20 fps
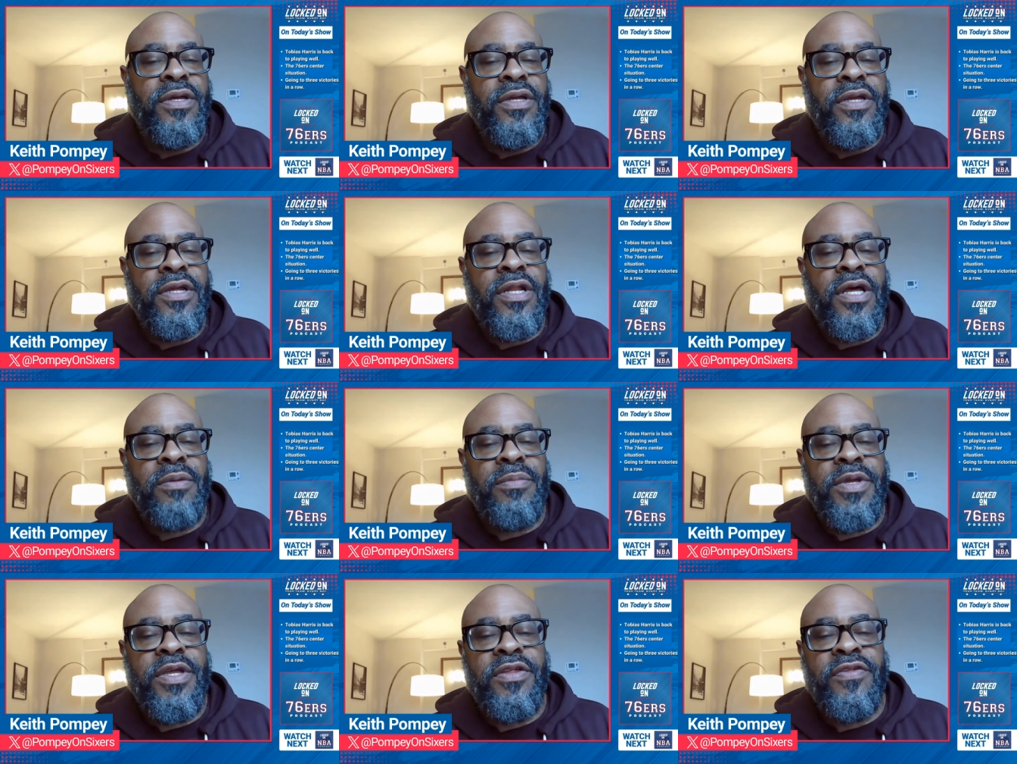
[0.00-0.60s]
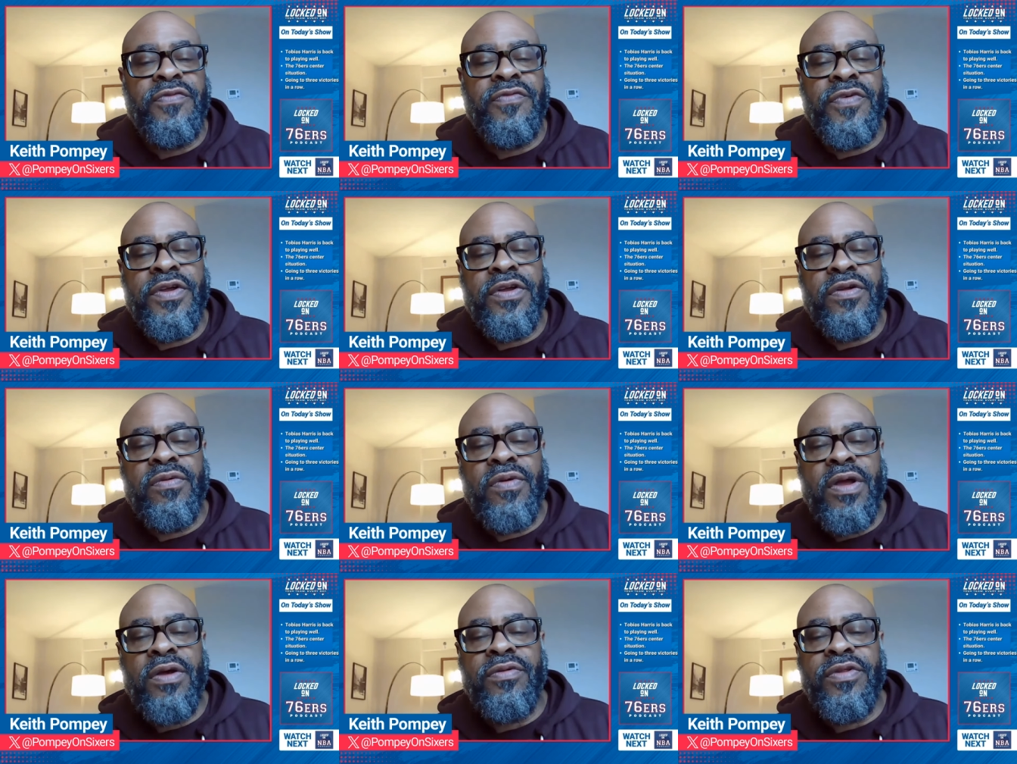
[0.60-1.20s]
You know what I mean? He's
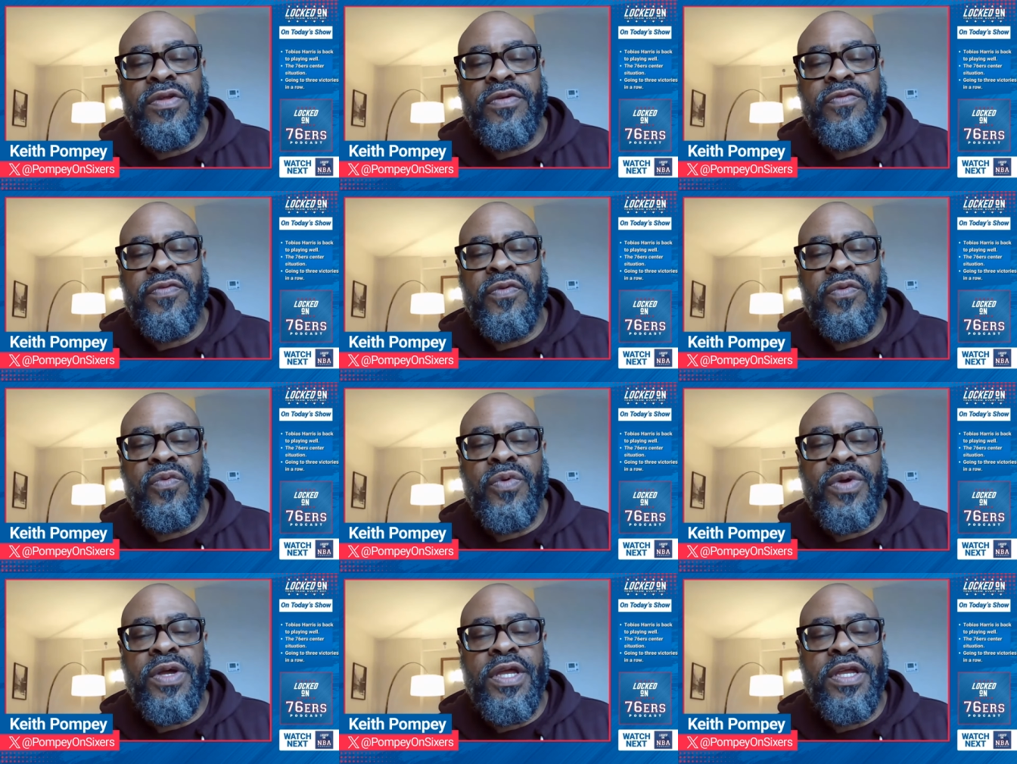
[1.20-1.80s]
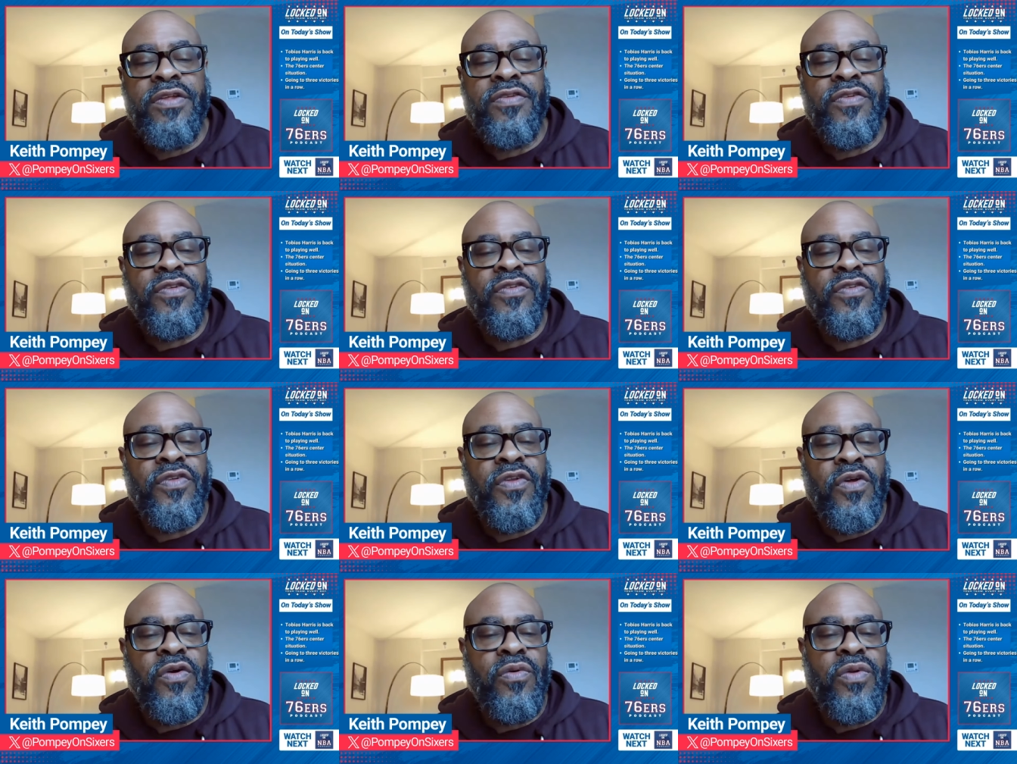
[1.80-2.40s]
figuring out different ways to
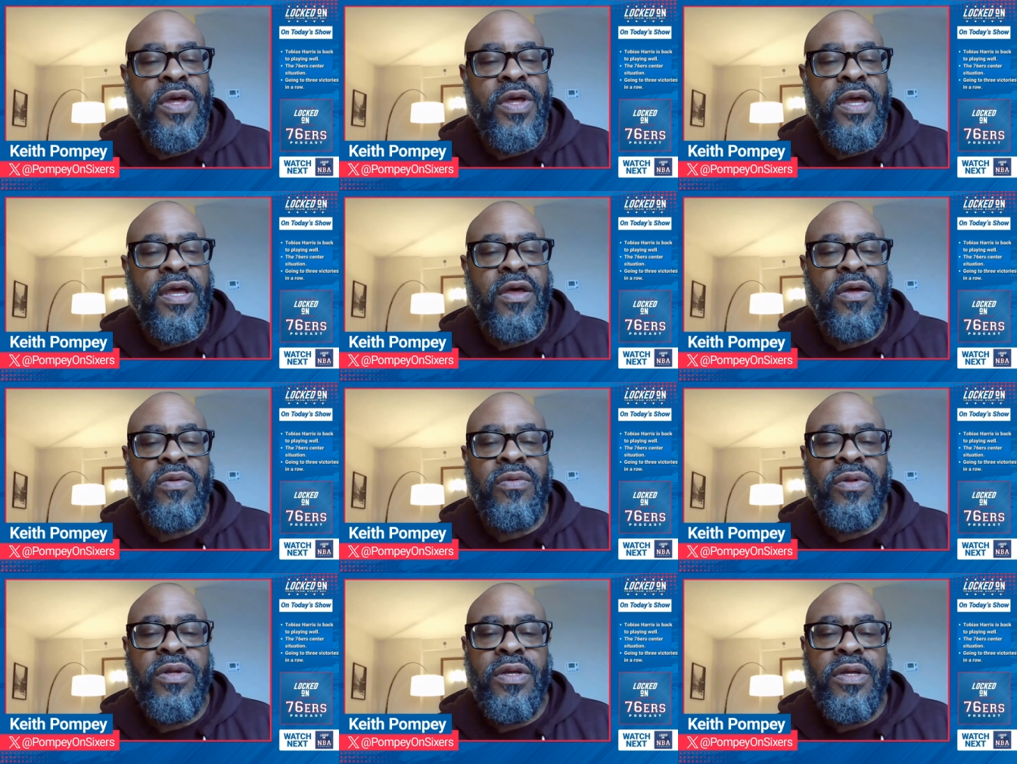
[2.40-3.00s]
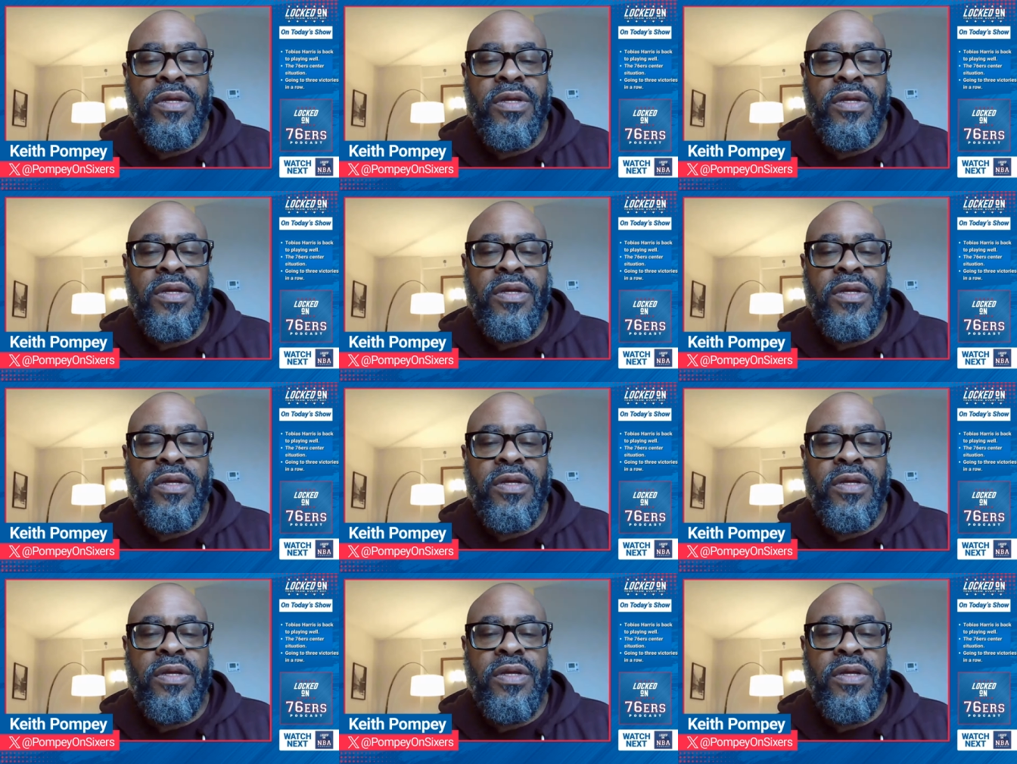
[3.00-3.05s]
slow down